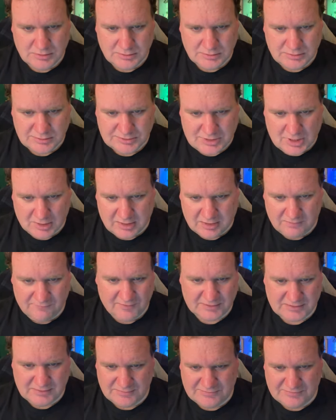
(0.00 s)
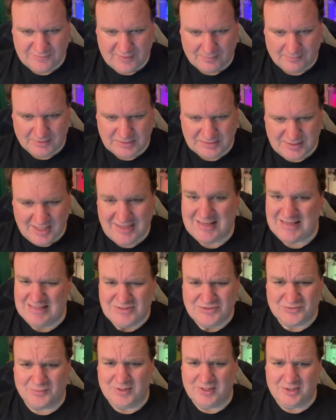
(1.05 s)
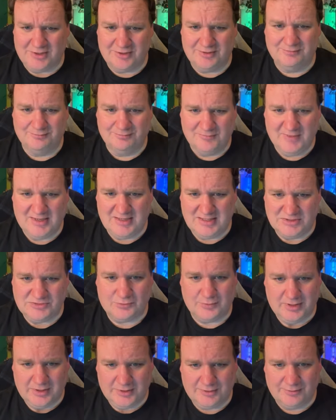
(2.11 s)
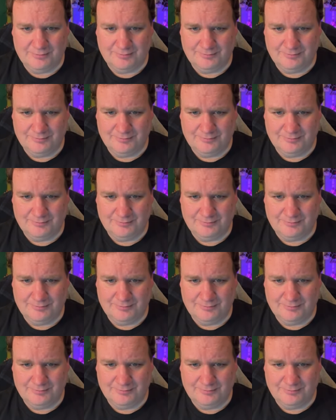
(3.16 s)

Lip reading: Stalking victims' families. That is weird. That is weird.